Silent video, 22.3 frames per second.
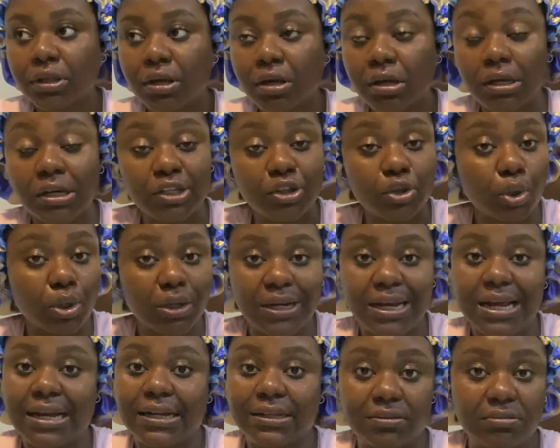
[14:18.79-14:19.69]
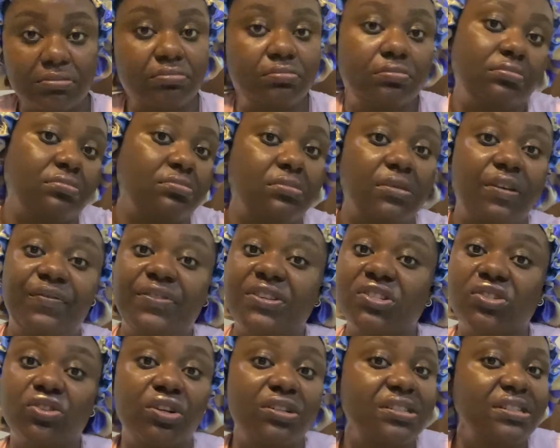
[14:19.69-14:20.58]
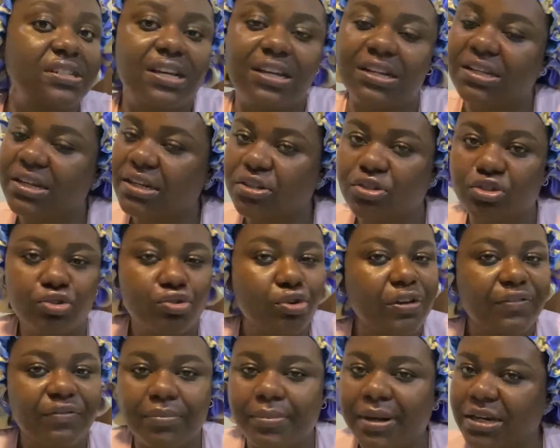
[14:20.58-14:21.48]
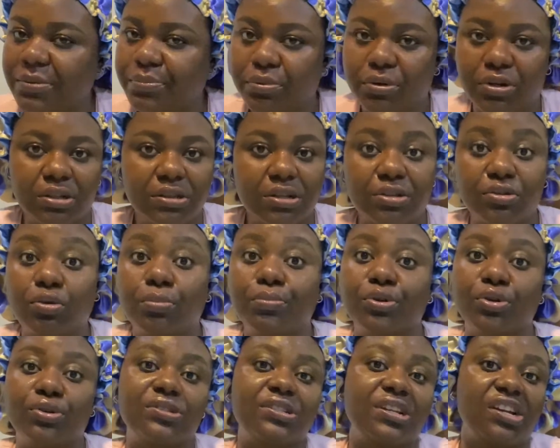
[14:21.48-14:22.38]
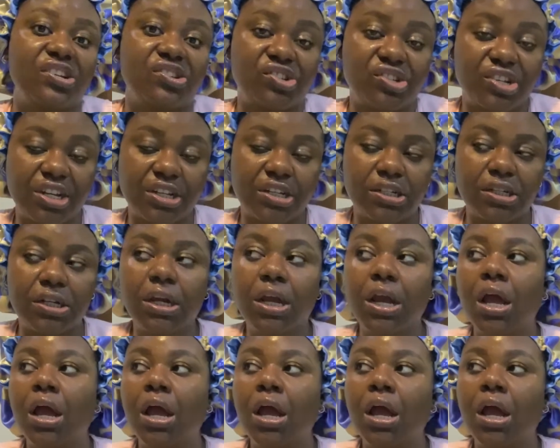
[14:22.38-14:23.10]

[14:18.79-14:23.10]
it online if it's not there then you don't even buy the product at all because they are shady